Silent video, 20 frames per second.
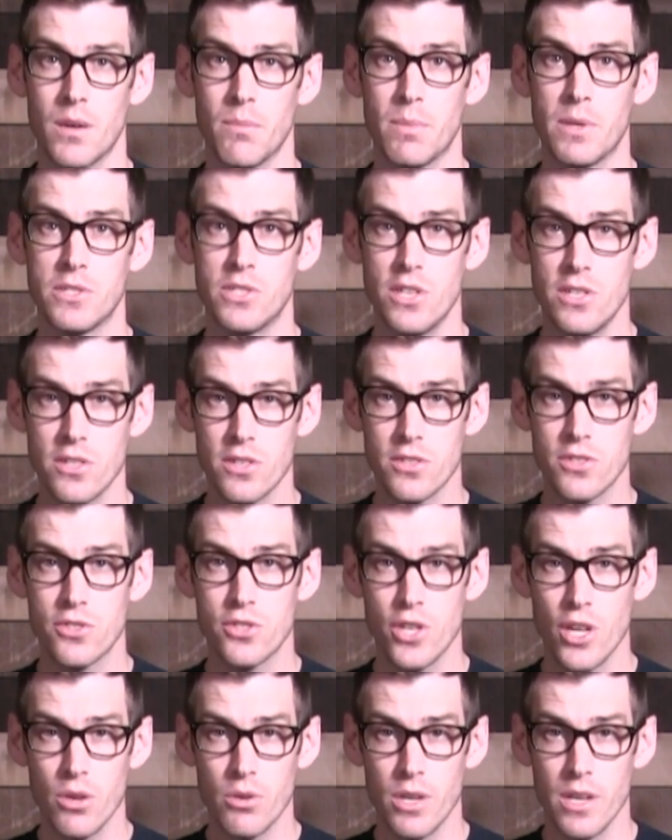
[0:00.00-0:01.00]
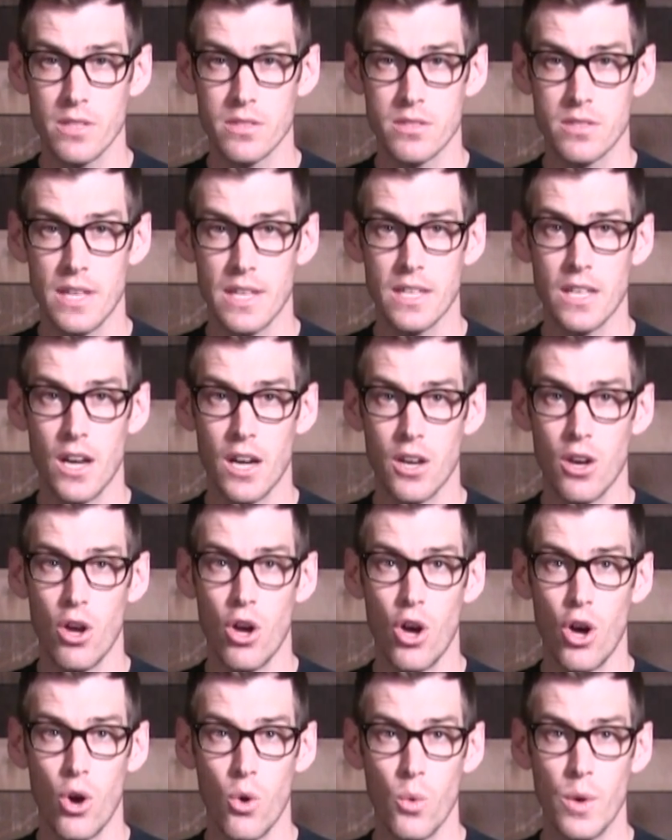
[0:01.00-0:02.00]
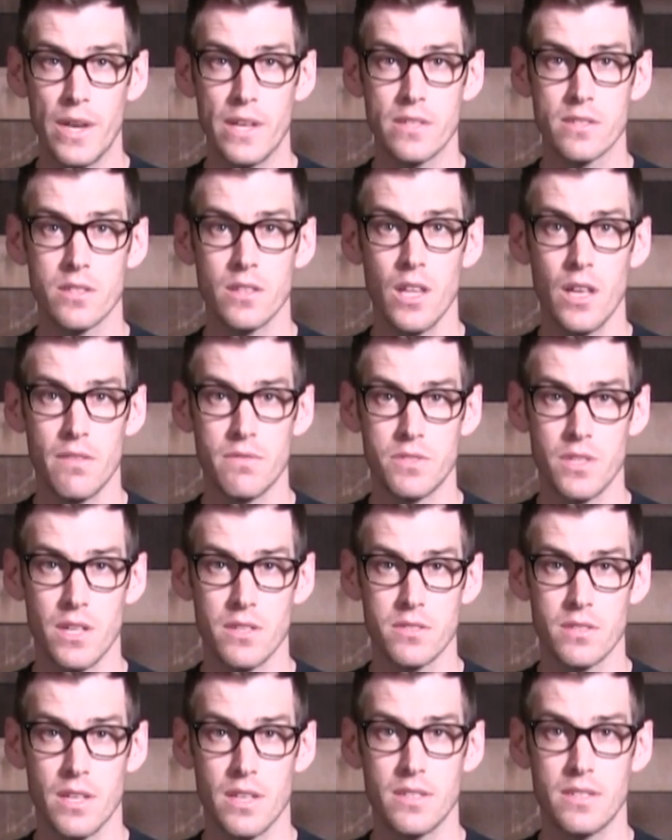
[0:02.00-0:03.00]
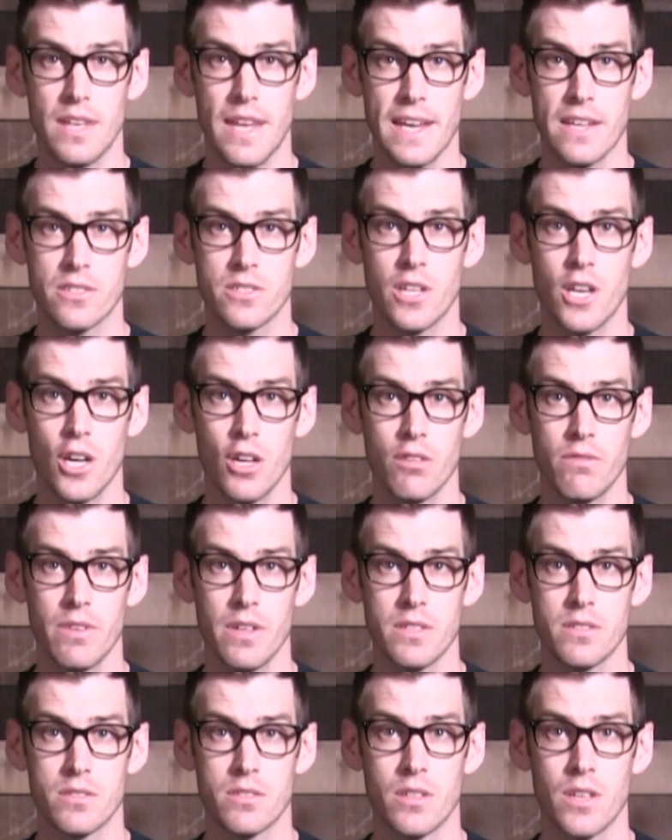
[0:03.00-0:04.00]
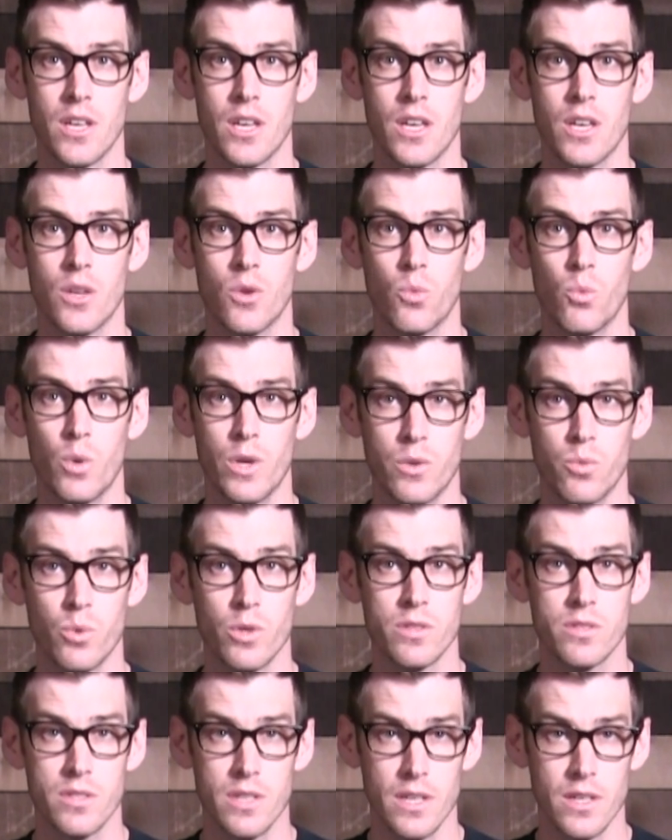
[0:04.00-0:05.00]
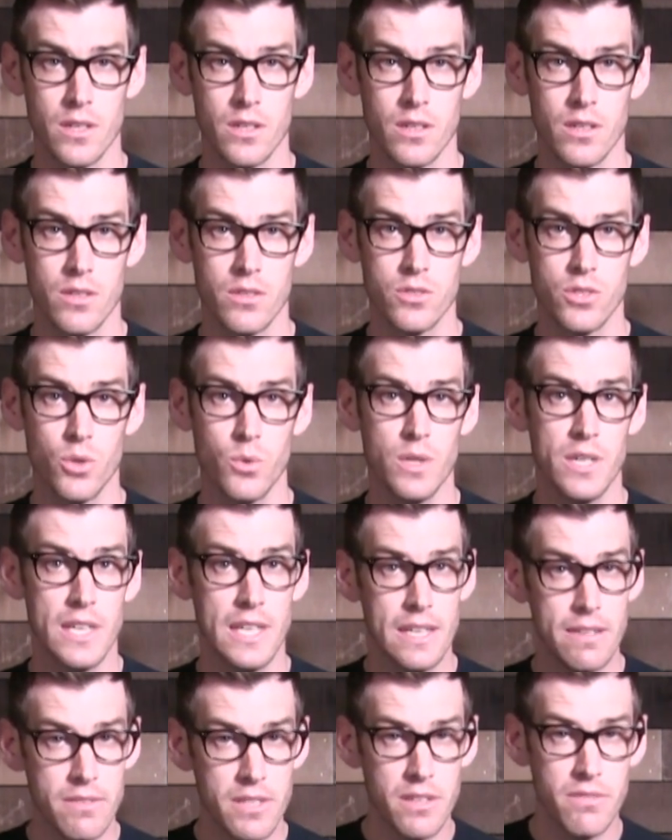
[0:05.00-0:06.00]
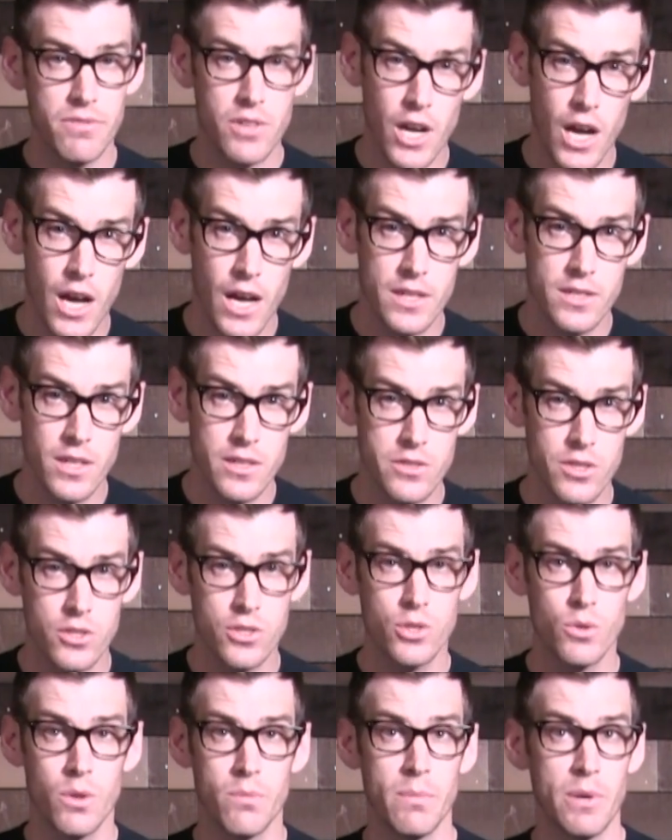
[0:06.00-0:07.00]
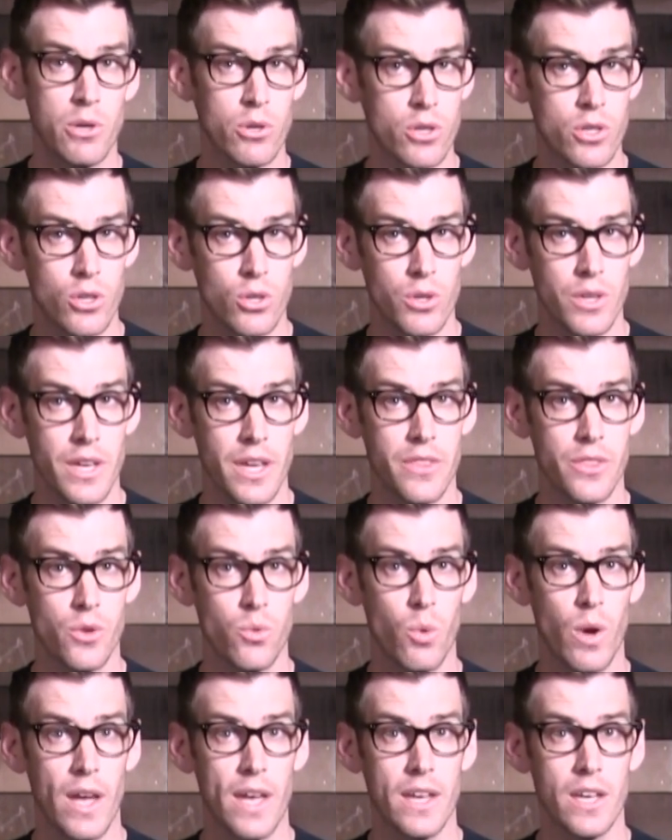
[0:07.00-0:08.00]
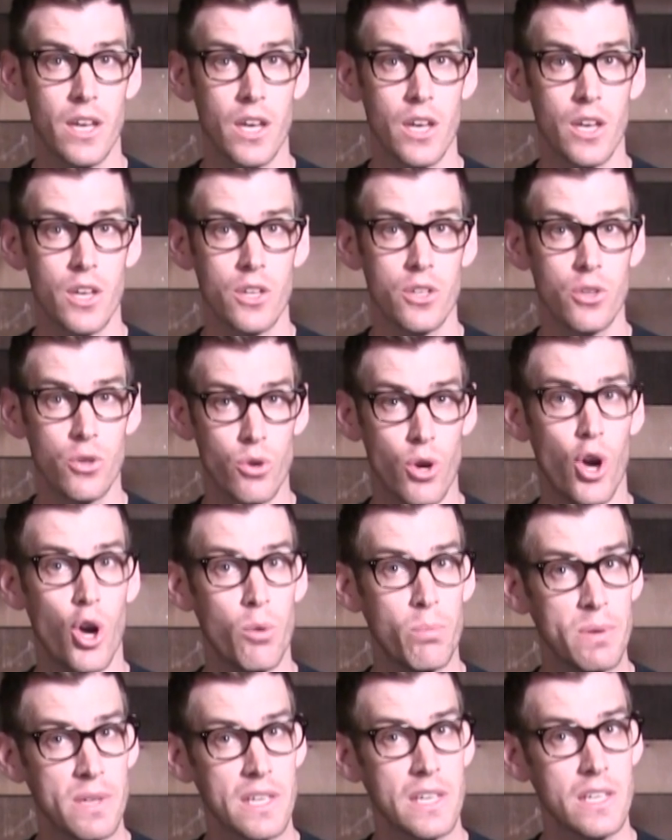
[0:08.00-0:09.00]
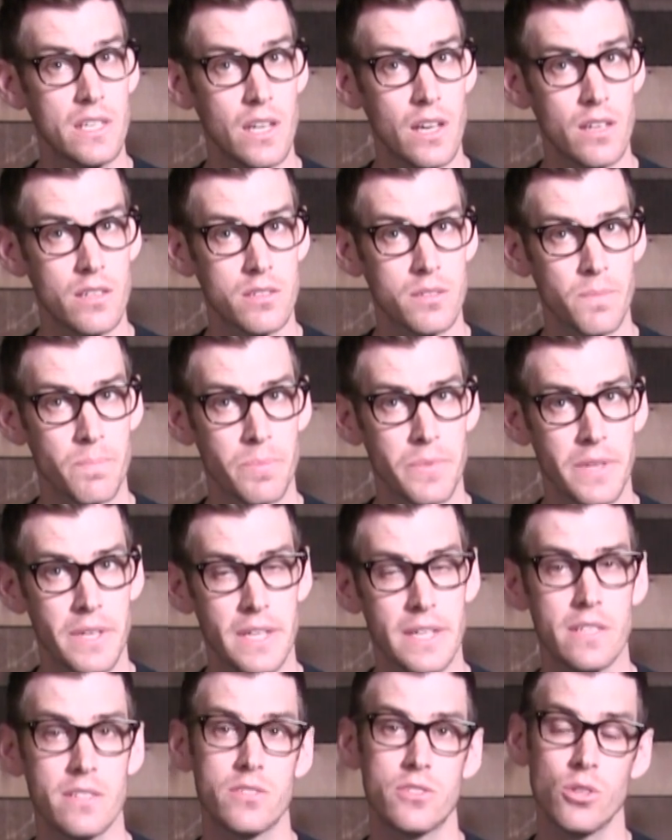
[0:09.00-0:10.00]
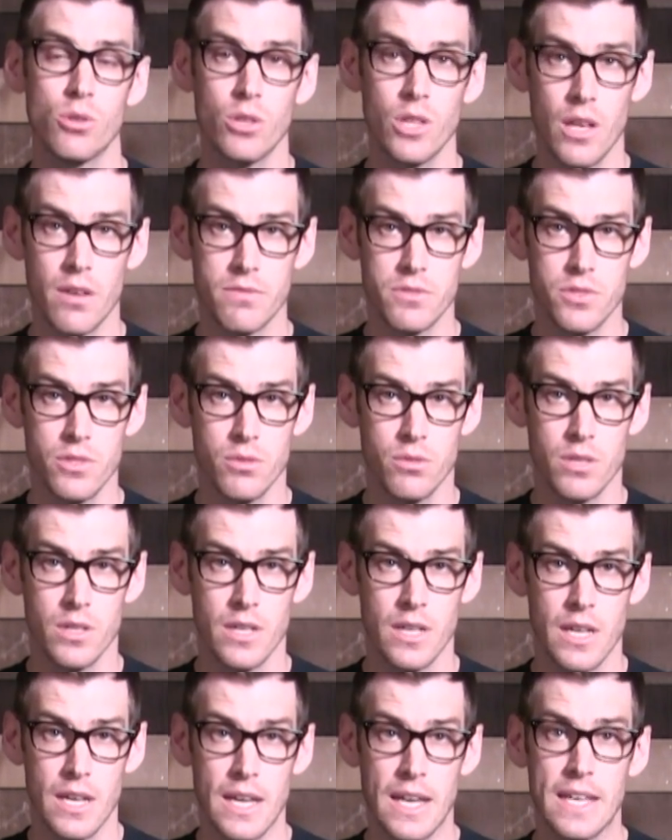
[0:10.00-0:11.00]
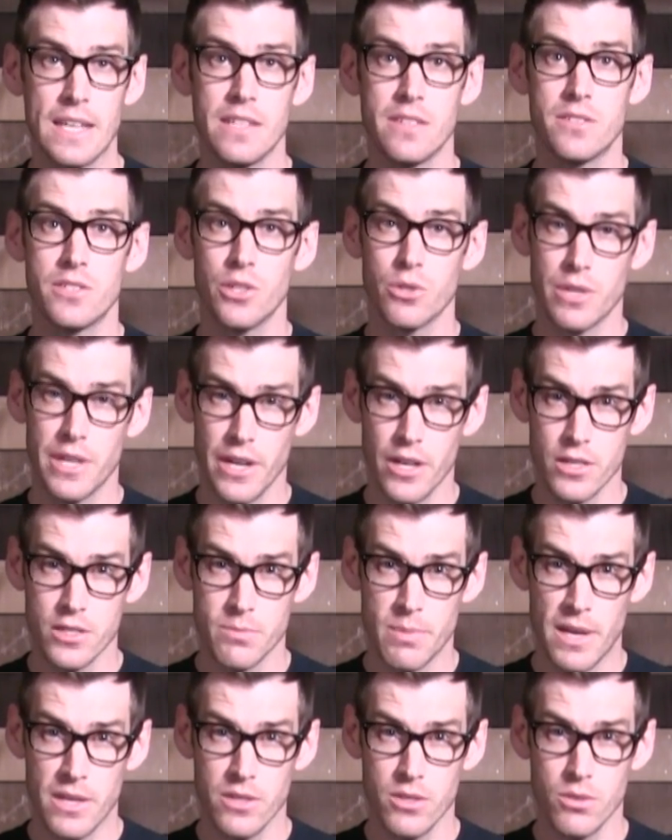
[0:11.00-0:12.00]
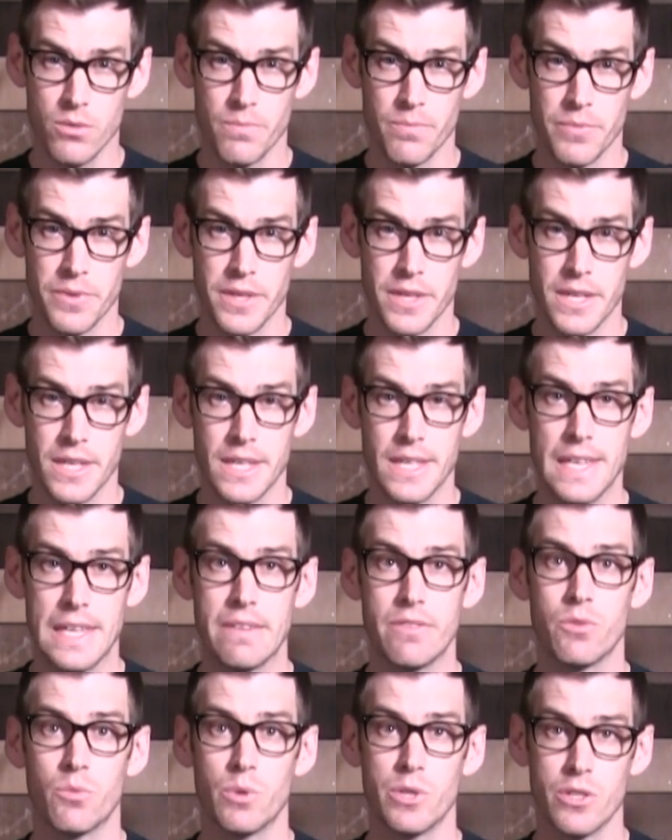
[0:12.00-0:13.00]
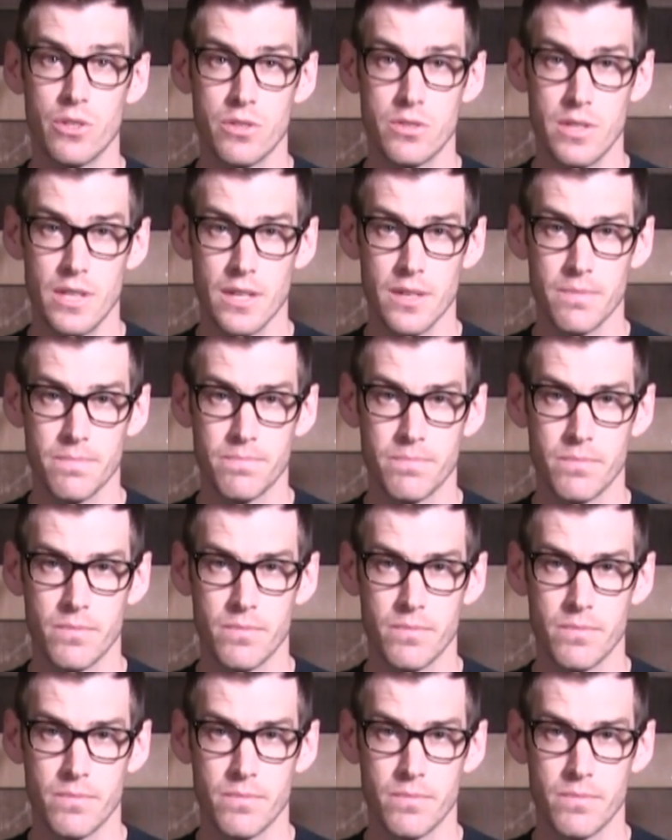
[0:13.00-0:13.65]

But Jesus showed us that God always loves us and takes care of us when we're sick. So even if God doesn't do a miracle in the way you're hoping he does, he still loves you and he still cares about you, even when you're sick.